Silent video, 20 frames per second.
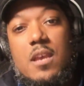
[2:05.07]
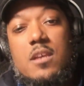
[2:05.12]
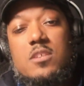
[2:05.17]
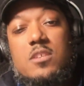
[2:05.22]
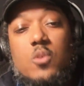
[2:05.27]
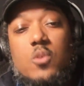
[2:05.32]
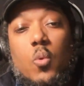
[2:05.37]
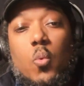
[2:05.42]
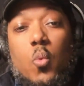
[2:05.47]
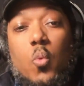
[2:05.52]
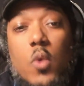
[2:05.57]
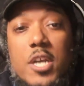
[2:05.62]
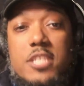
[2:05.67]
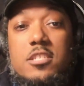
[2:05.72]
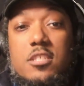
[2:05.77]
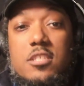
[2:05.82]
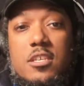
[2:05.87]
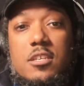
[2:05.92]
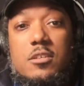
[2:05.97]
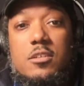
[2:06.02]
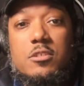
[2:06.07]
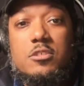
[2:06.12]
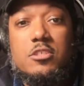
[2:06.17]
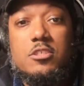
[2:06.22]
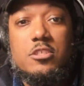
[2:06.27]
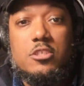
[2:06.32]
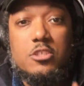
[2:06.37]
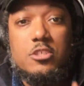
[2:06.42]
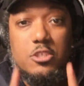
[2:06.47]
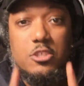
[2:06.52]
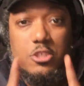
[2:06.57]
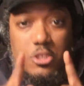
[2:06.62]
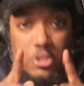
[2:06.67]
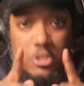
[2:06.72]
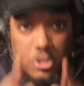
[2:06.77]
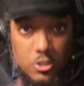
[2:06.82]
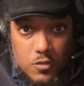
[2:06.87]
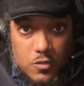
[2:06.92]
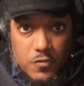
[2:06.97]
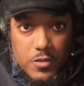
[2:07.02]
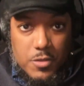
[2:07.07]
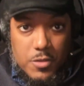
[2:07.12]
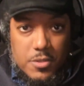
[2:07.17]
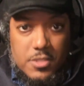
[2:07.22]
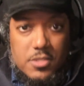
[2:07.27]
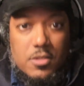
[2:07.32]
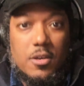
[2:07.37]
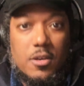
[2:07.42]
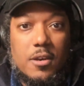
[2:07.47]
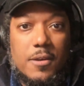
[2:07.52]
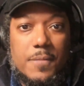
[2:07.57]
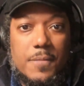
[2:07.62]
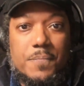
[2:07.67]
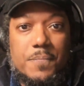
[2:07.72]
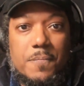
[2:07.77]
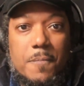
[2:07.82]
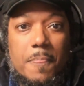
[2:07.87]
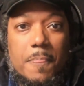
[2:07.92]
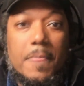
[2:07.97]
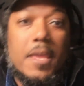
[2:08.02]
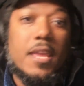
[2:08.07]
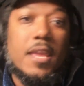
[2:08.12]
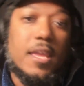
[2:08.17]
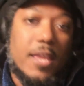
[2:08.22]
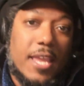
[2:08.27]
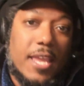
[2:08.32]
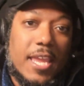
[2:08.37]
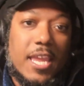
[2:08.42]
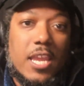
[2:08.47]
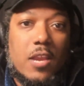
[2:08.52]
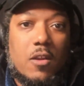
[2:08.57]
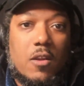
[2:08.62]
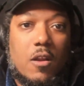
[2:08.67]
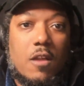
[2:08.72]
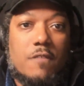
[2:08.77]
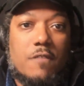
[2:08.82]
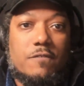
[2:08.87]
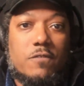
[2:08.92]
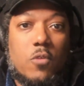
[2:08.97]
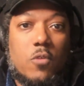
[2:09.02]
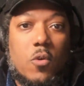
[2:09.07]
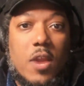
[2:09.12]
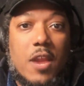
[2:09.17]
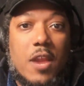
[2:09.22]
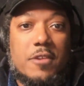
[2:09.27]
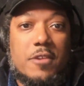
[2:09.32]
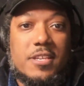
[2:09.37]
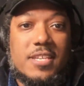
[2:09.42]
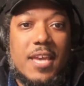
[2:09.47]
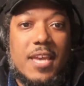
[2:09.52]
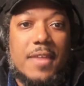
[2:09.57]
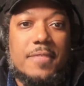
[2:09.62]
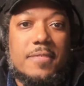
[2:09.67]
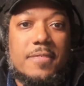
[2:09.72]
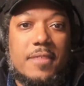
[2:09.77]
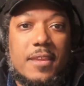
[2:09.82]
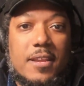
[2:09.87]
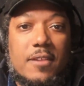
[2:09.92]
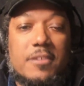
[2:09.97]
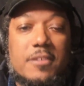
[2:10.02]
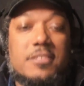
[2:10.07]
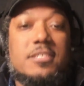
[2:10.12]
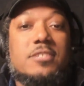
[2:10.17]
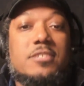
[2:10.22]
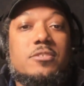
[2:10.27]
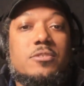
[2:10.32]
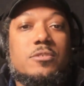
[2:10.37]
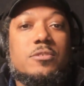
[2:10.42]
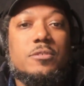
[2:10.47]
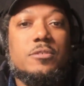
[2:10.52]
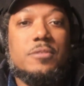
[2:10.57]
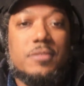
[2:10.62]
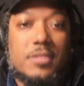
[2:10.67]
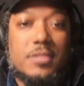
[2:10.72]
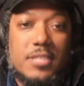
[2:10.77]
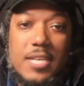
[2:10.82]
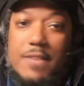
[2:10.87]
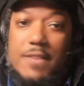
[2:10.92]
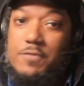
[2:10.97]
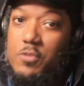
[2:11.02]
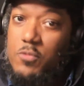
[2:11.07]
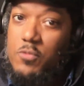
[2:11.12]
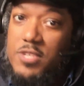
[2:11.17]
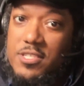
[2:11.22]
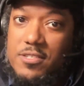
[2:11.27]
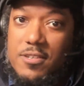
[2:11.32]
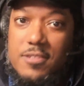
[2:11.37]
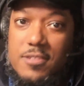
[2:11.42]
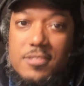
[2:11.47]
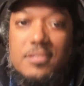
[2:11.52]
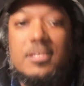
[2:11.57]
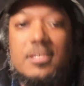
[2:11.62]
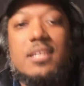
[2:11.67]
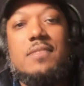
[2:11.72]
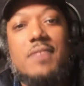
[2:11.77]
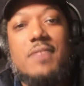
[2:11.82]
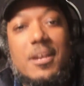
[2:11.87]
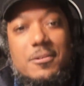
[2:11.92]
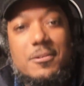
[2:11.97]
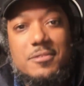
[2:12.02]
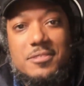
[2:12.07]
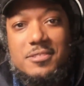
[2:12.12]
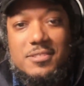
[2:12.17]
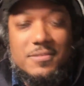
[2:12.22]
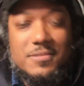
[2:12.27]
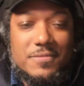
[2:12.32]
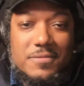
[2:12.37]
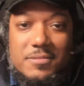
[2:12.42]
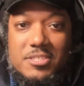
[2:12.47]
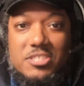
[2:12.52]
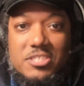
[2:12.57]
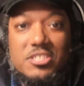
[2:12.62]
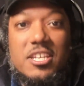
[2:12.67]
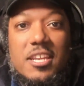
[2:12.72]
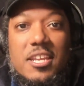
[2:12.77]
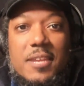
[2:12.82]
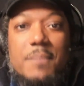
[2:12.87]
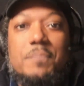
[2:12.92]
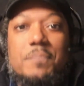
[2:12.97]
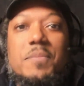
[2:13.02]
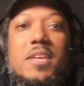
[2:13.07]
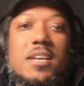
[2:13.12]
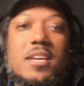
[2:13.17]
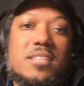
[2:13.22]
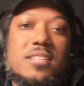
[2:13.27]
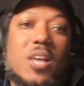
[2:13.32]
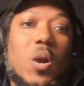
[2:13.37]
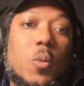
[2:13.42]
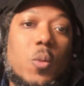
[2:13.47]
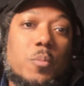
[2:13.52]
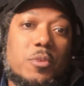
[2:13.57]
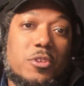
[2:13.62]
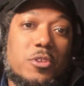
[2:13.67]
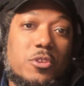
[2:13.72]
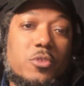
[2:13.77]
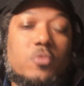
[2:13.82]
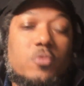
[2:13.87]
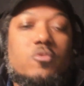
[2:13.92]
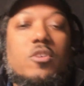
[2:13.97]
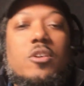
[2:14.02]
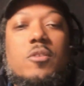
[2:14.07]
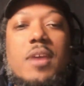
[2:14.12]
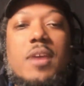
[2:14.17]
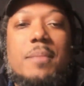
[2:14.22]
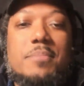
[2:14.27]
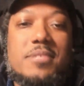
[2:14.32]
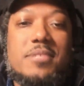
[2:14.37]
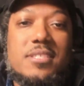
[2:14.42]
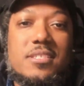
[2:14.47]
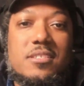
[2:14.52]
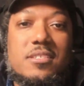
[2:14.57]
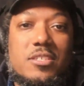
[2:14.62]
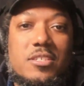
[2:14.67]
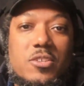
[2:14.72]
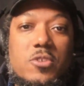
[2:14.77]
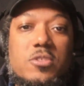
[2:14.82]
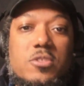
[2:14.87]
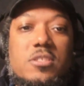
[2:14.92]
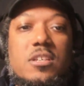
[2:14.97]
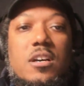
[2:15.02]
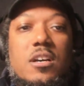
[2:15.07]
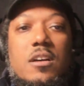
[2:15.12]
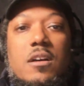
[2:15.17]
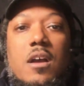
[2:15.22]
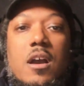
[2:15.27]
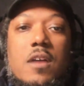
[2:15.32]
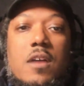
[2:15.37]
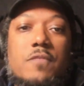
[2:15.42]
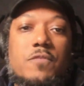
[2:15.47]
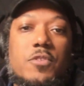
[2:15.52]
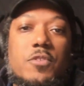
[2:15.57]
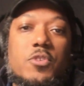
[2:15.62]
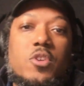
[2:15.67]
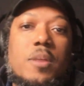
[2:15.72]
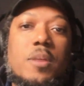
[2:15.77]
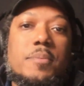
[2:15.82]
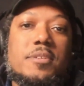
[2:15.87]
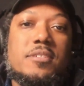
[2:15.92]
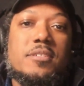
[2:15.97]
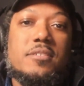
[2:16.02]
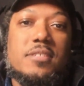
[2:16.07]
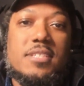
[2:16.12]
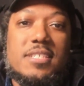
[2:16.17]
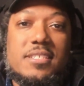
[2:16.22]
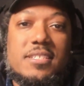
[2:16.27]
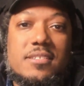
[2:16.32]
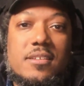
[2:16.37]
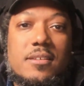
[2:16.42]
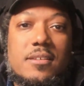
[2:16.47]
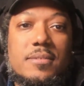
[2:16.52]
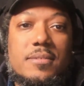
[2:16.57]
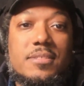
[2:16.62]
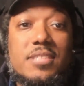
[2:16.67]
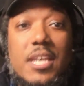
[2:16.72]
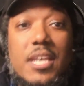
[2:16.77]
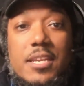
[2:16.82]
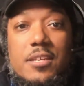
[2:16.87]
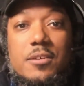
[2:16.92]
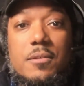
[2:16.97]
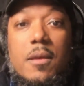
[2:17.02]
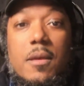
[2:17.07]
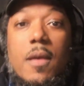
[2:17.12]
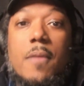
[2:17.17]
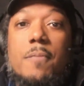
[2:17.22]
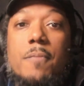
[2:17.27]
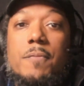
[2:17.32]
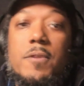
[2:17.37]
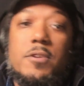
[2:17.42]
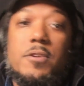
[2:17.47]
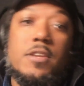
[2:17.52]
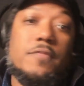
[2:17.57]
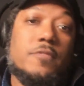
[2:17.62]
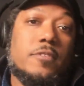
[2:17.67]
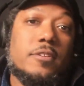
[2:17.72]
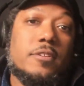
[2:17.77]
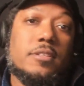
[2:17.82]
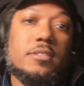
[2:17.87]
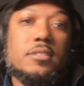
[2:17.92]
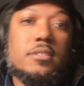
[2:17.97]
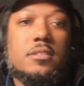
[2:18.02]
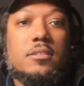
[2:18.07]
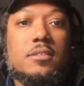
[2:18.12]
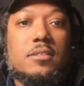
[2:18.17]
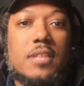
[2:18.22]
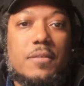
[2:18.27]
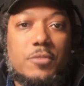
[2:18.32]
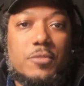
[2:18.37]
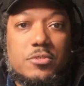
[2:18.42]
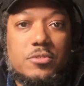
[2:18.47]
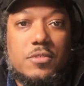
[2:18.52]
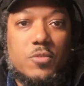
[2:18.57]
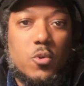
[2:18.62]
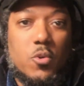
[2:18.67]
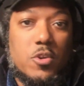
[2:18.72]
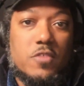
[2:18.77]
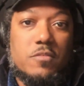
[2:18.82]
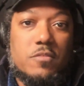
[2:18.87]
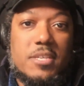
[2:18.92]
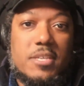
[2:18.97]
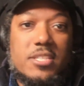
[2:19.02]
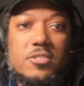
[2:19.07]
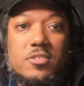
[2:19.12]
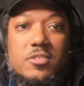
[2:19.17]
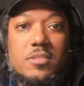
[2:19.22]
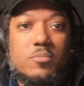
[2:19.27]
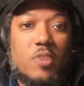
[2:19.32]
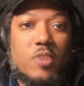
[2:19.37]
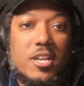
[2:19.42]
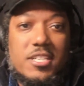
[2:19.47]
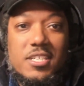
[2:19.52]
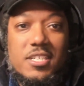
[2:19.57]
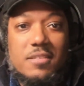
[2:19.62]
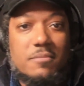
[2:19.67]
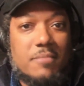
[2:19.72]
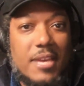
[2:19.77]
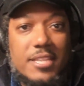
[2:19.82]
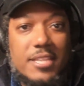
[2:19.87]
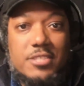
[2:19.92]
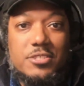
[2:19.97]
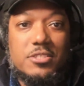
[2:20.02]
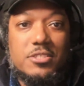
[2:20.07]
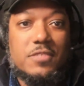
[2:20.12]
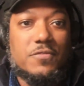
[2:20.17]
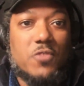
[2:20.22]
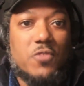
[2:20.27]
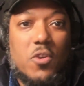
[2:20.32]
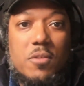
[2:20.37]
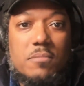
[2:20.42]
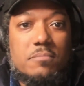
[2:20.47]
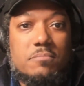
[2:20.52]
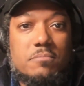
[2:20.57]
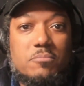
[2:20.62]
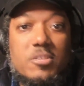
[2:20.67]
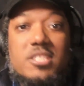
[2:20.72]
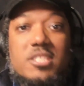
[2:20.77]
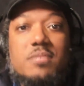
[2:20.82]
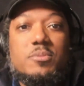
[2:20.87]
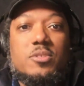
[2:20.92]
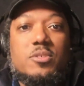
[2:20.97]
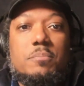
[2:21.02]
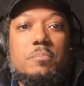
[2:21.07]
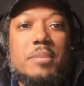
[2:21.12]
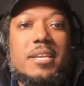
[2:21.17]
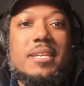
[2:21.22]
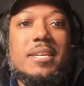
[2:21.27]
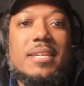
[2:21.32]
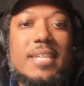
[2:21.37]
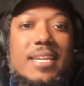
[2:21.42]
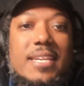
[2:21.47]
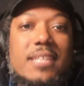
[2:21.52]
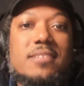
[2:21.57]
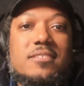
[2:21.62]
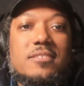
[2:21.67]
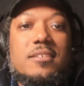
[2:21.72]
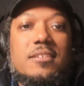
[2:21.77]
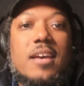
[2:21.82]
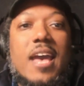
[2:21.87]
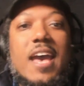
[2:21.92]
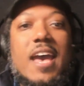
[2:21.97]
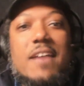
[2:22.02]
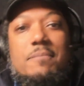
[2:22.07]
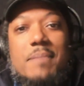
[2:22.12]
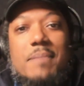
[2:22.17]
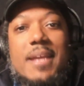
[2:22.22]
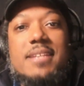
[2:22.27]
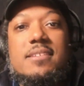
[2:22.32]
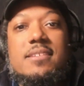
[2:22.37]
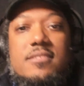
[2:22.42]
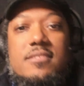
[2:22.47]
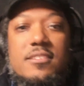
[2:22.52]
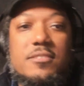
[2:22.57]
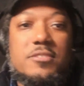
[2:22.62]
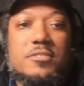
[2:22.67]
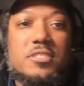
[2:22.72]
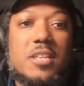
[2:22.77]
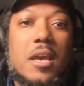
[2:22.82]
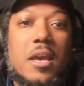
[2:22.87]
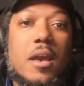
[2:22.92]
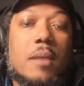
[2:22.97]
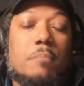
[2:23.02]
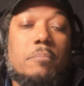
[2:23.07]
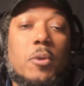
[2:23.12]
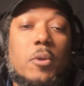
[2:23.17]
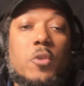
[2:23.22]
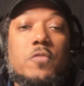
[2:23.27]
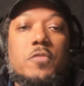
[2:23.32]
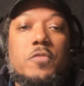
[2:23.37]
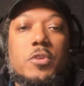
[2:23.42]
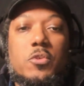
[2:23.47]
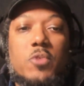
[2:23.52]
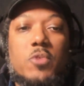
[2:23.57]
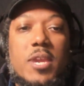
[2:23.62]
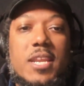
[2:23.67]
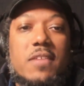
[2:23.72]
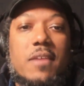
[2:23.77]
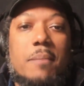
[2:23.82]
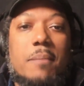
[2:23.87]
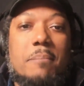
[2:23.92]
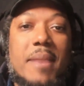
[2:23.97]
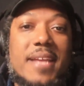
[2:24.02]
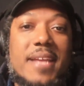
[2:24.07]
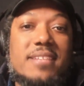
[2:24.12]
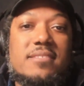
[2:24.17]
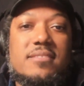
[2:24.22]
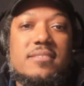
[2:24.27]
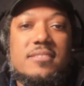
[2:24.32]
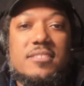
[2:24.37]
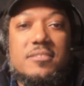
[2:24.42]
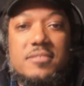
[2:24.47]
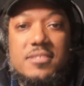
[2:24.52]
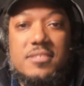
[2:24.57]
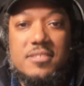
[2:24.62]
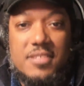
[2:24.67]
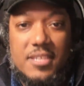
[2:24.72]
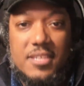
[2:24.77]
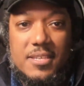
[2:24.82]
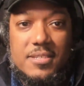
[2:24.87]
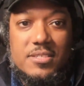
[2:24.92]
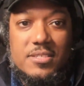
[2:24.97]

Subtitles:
So what skills should you focus on? Here are 4 areas I think are essential after research, a lot of hours of study, to help you grow and position yourself for new opportunities. Side note, there are different levels, of course, from intern to project manager to firm principal, but needing to have managing skills both for creating and managing skills is key.